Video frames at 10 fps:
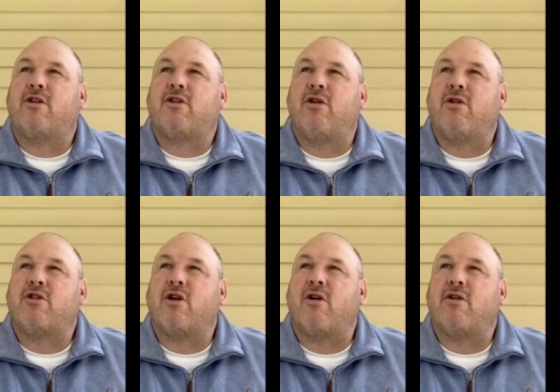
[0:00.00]
to the
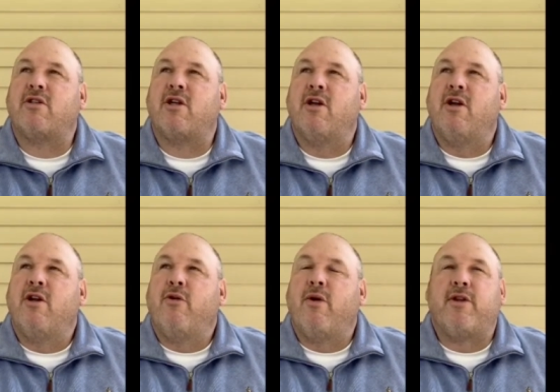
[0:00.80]
church.
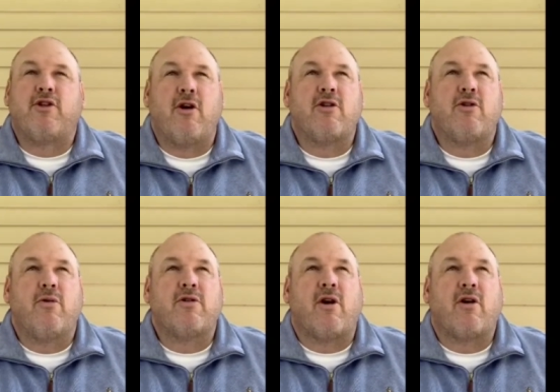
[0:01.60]
Well, the church
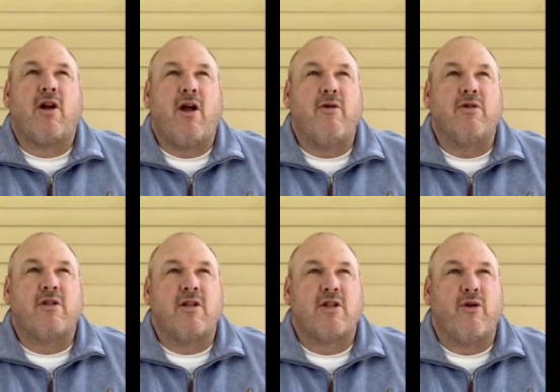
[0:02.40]
doors are closed,
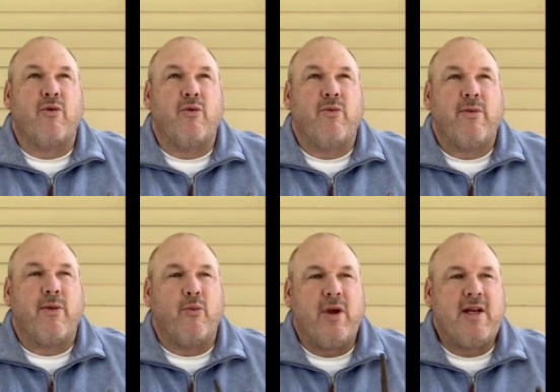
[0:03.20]
so
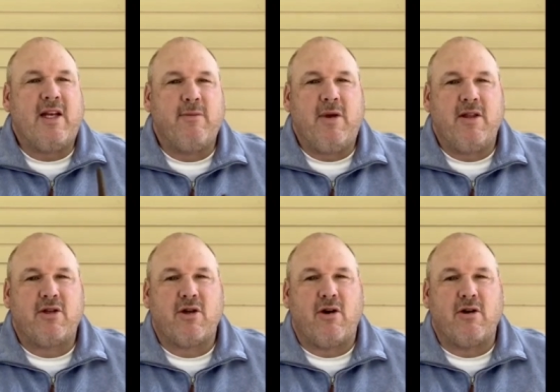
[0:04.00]
we need to be the
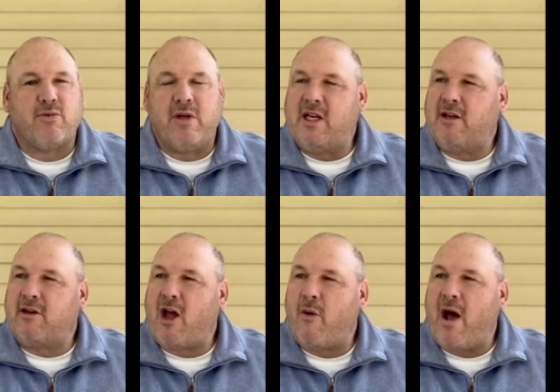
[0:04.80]
church. We need to
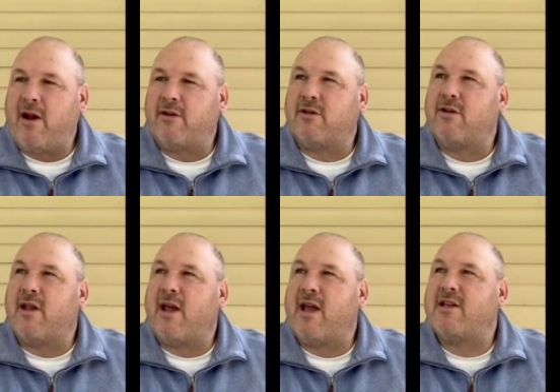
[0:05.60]
go out into
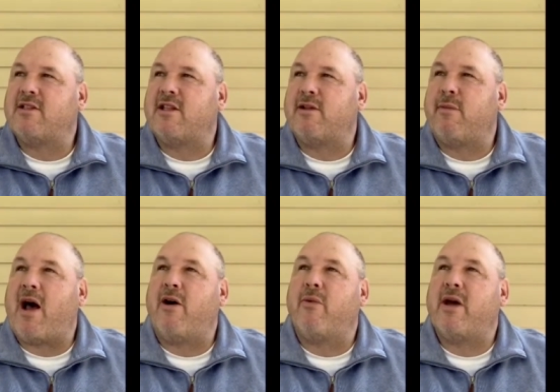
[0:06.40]
the hedges and the
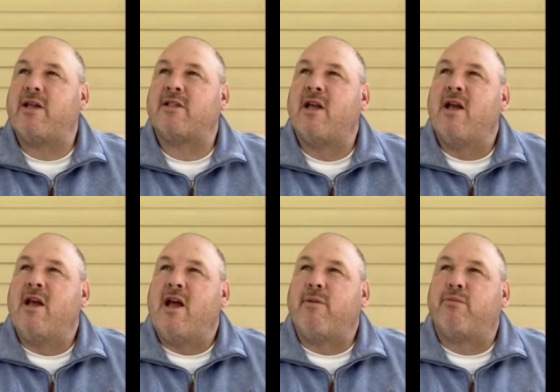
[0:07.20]
byways
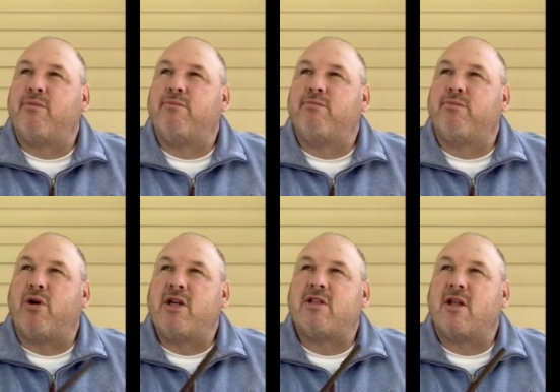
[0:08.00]
and
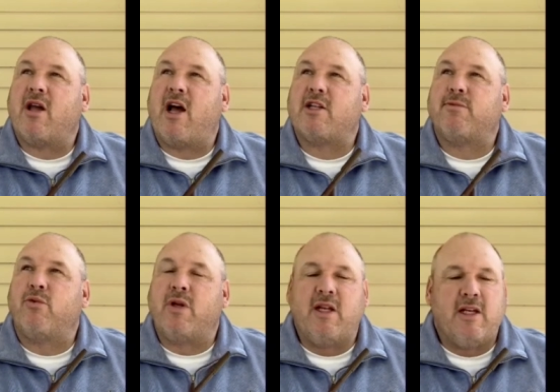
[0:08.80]
preach the gospel.
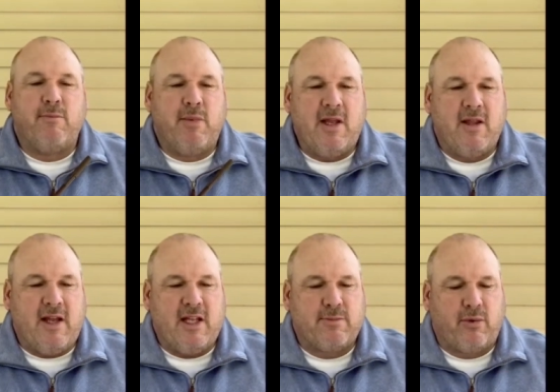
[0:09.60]
We need to be the
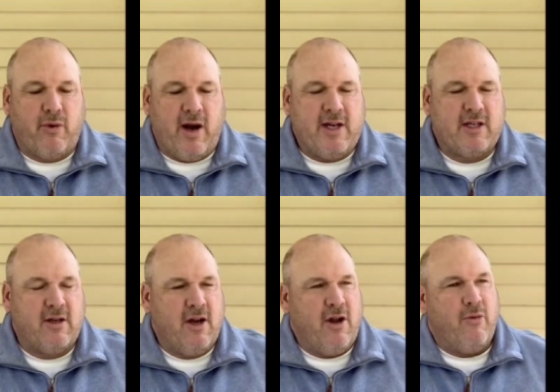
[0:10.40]
inspiration.
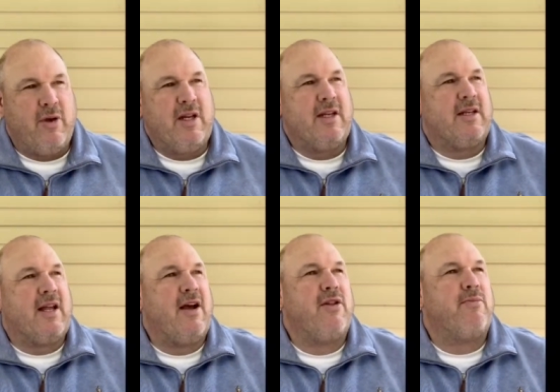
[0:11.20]
We need to
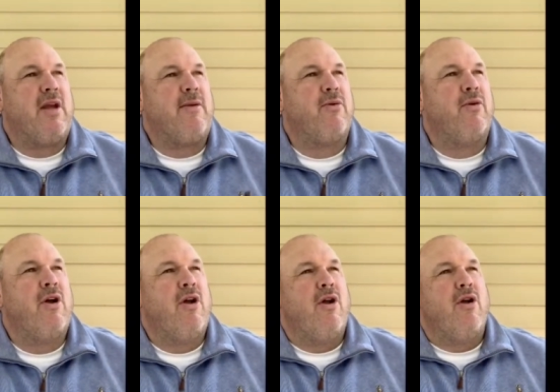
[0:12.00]
tell the people
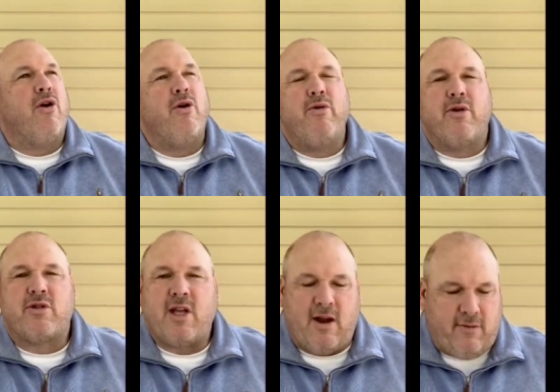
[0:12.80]
who their
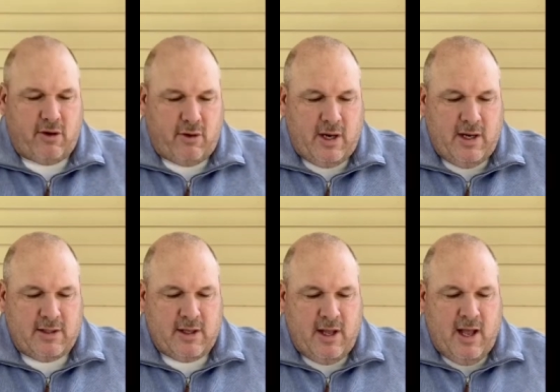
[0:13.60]
Savior
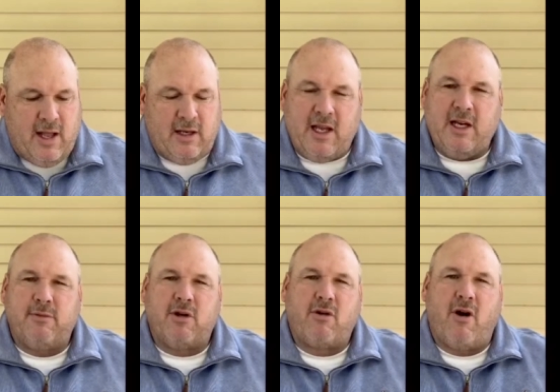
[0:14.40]
is and lead them
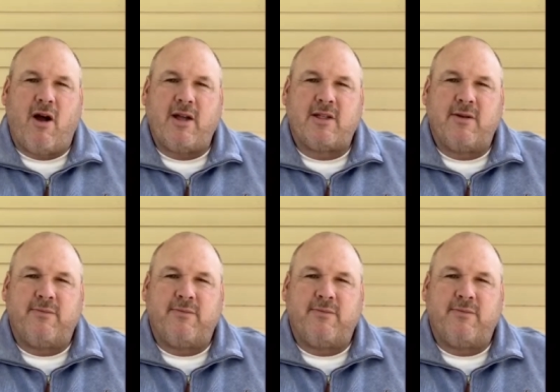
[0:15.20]
to Christ.